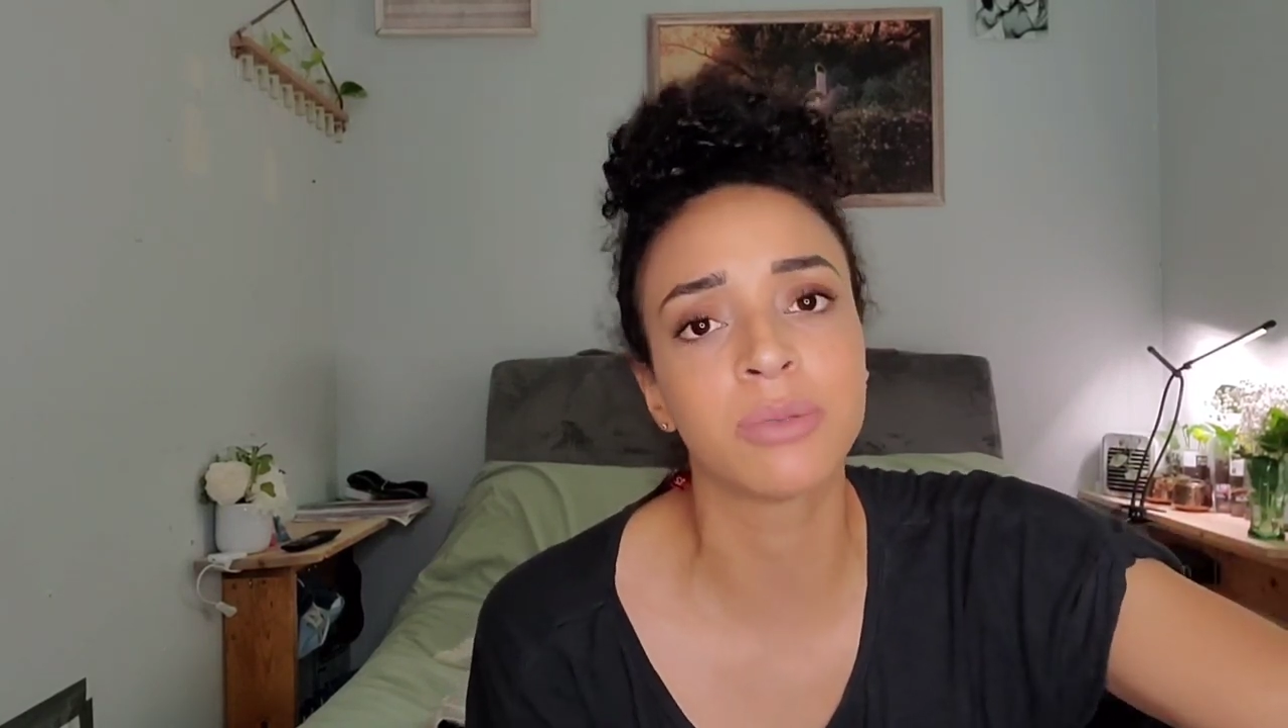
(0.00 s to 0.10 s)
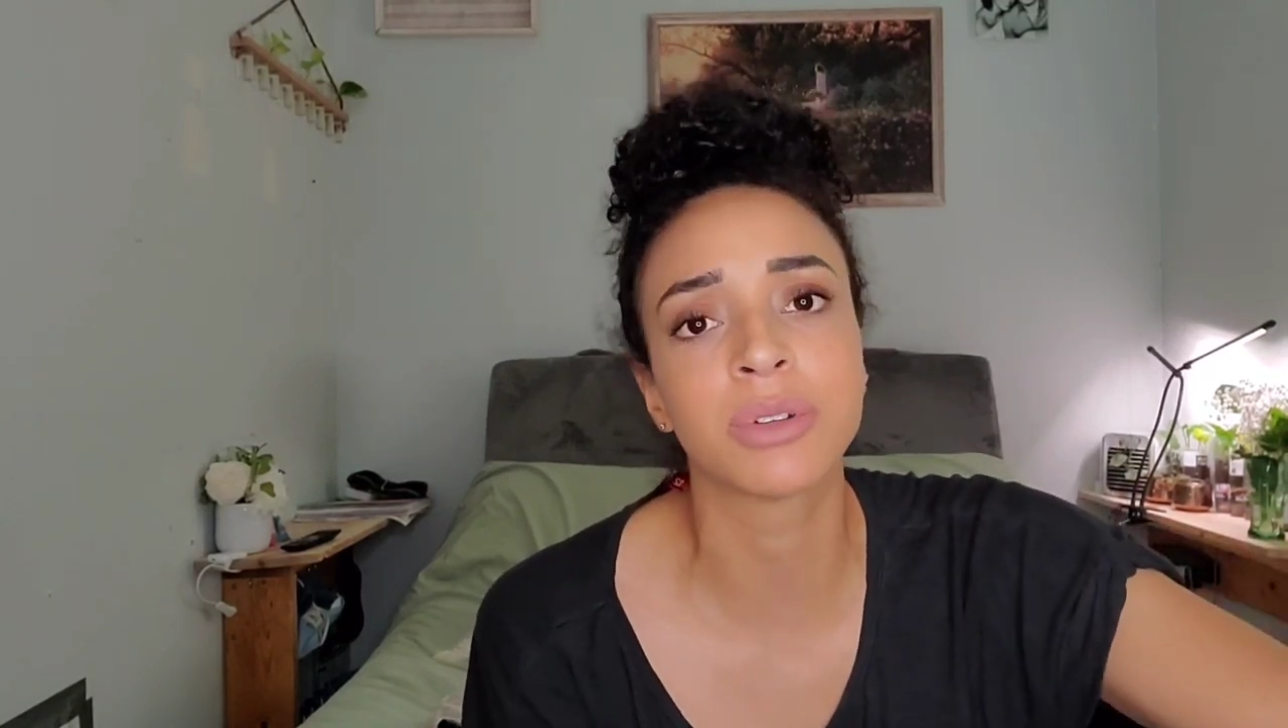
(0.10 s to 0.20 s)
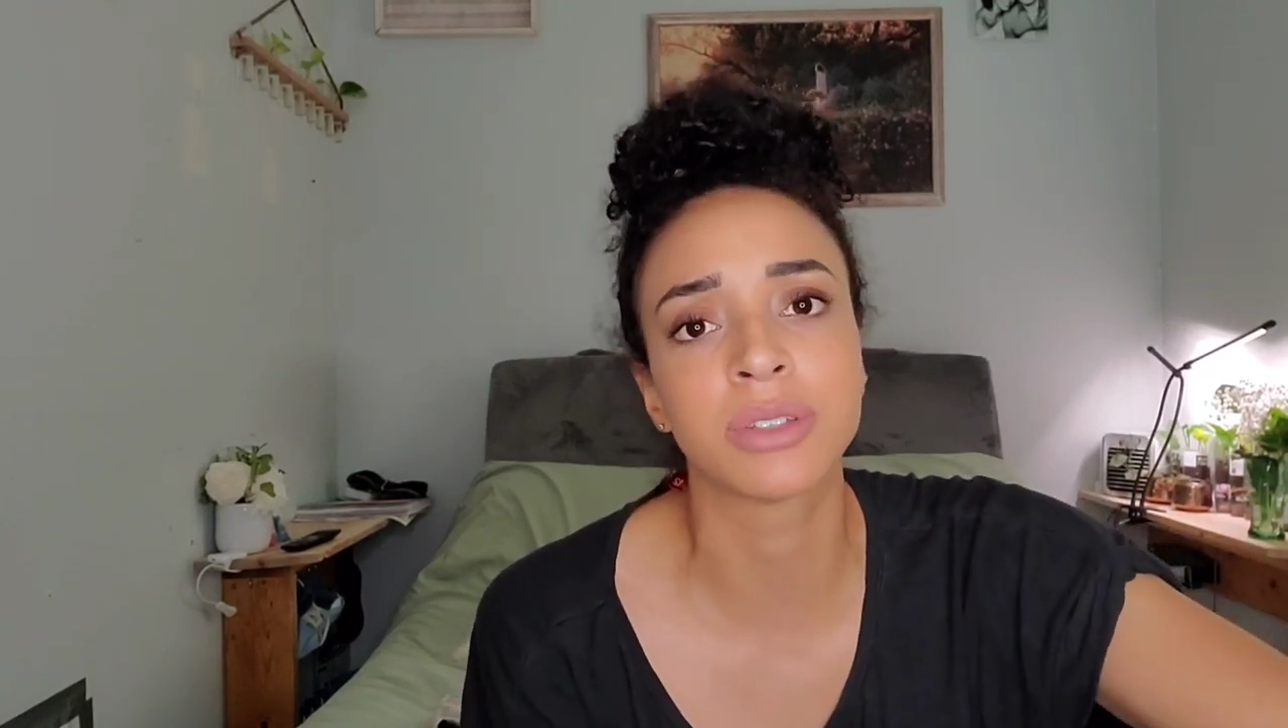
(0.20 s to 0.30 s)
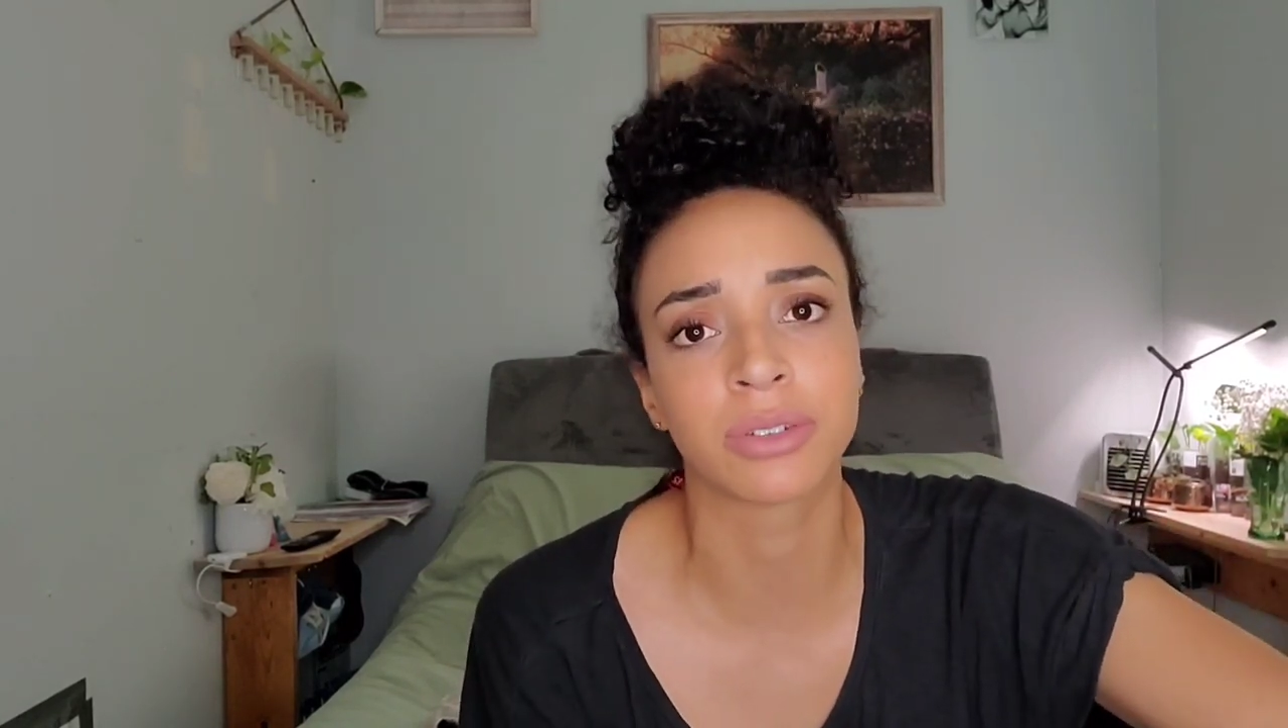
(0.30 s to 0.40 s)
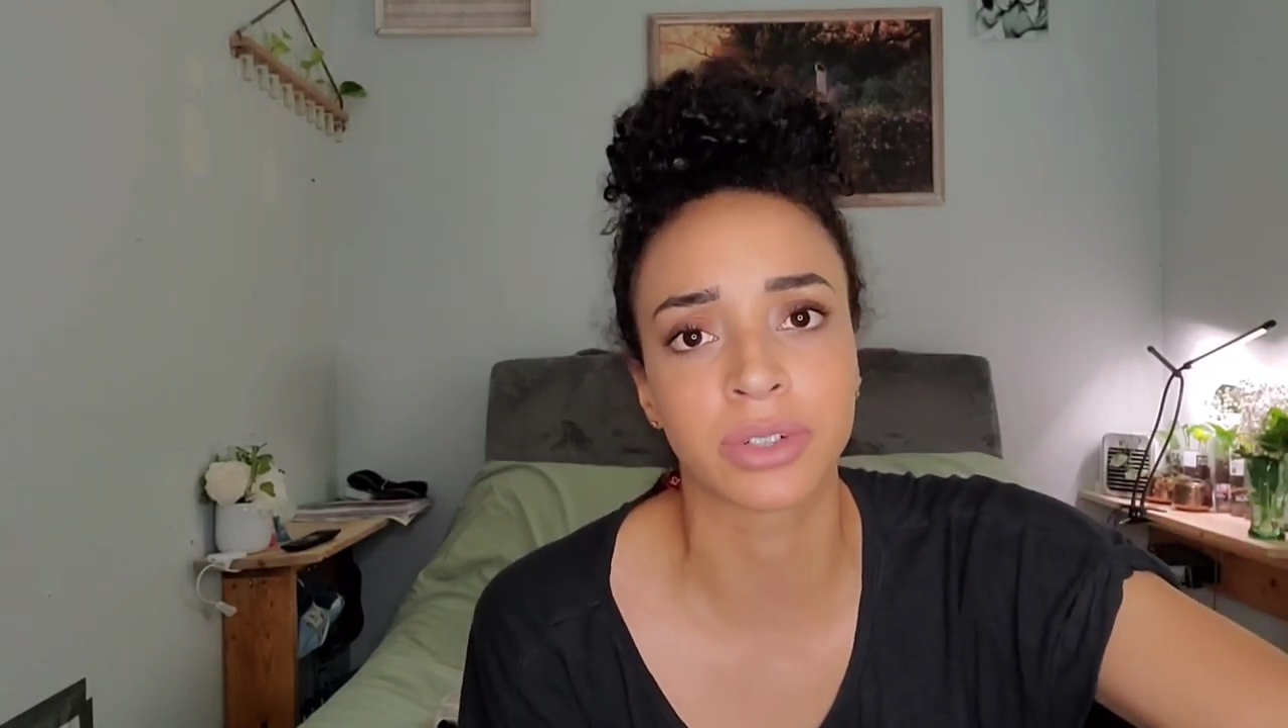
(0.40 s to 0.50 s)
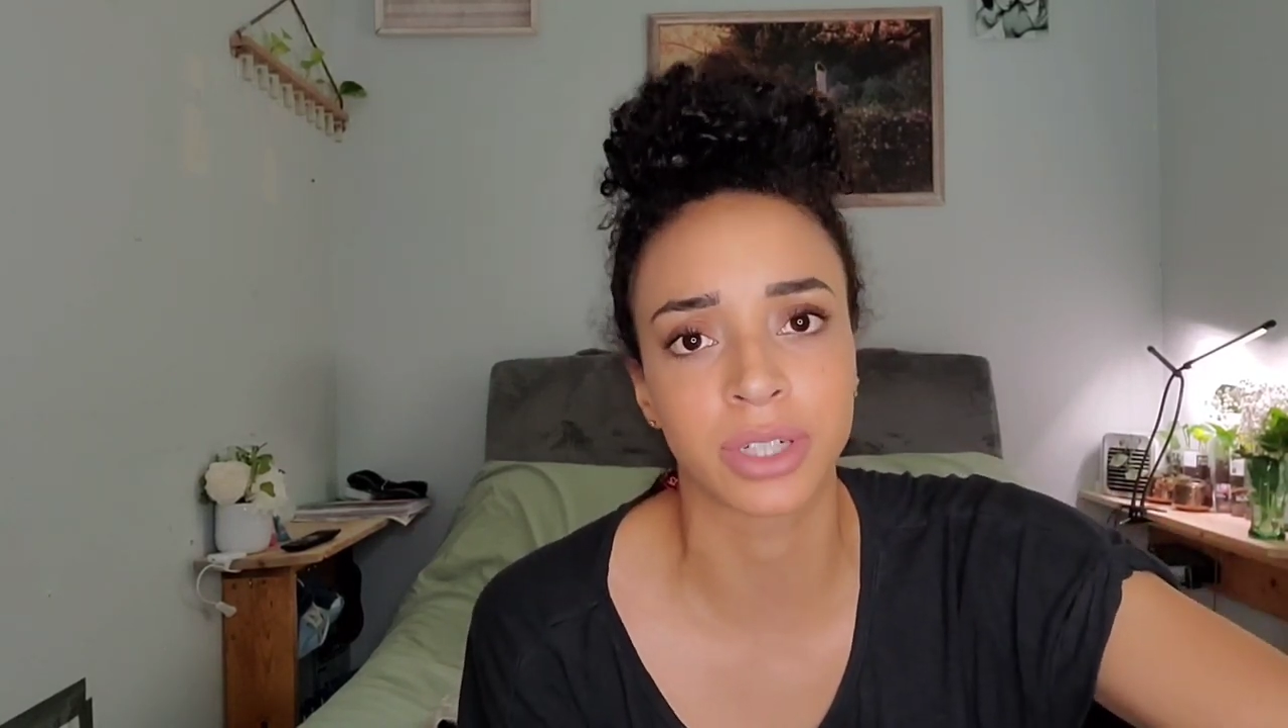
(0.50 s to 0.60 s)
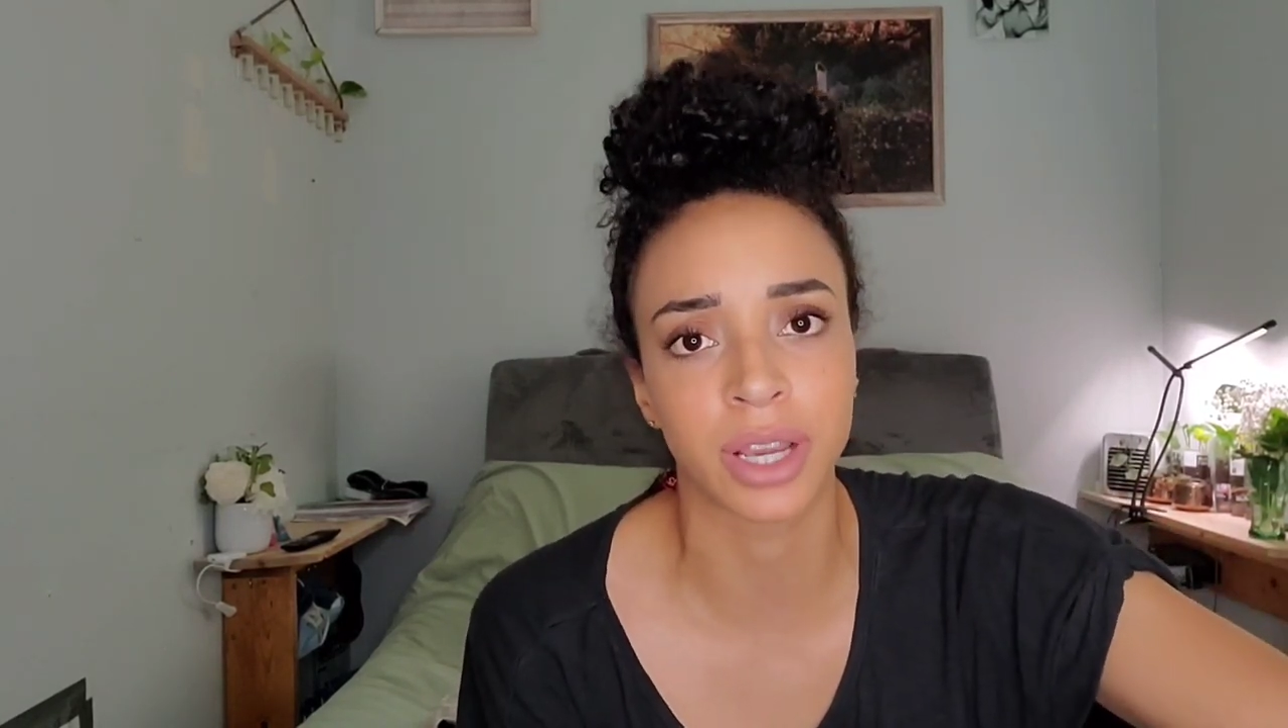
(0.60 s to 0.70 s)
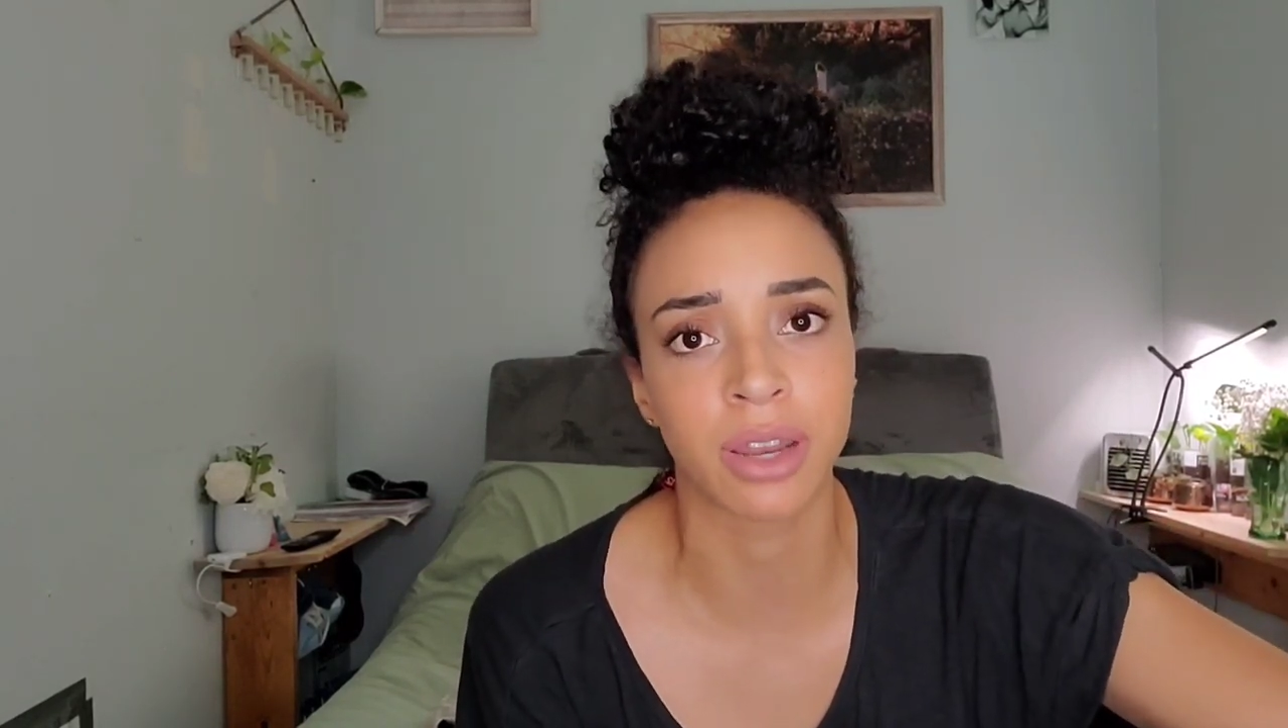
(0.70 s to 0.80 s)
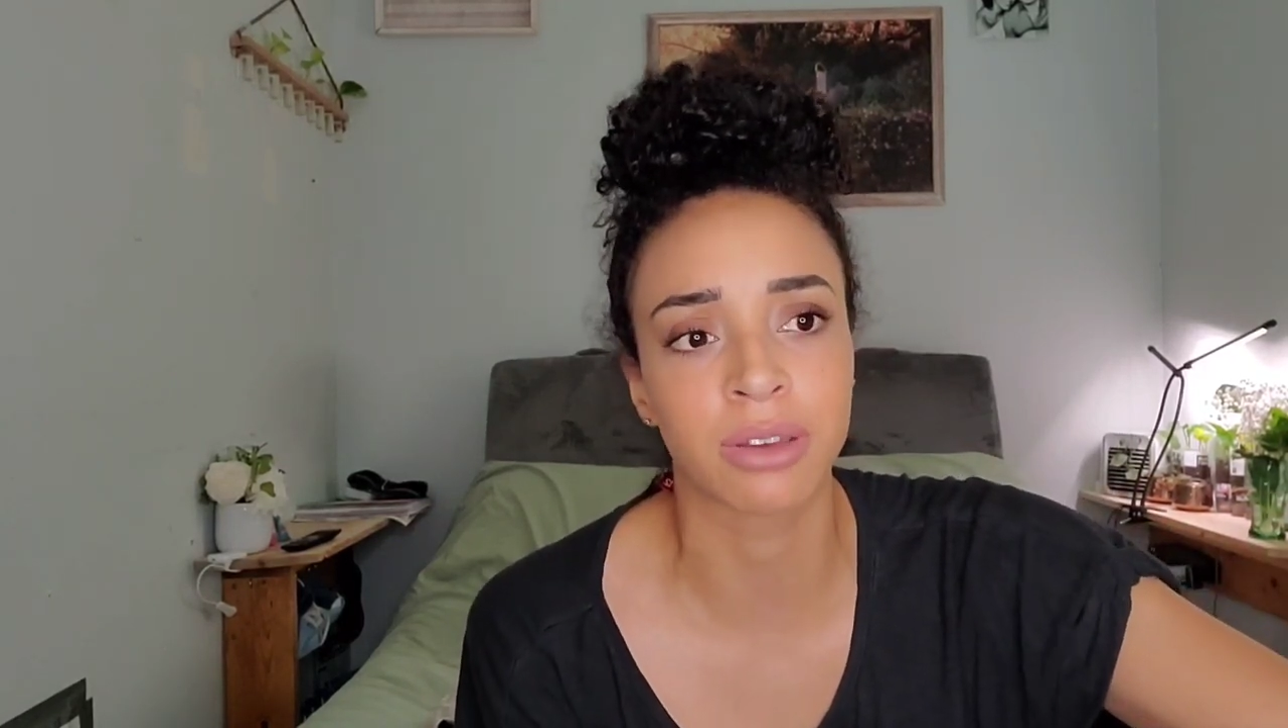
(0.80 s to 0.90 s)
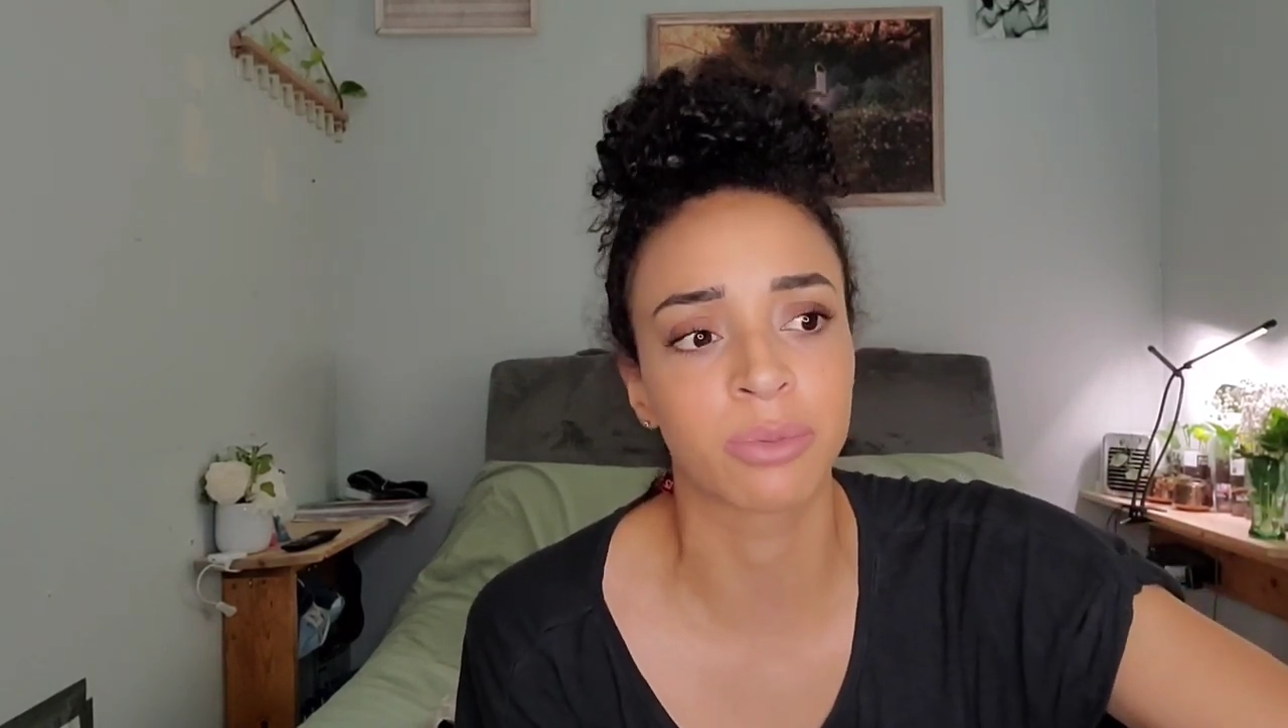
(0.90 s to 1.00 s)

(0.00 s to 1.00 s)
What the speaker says: myself creative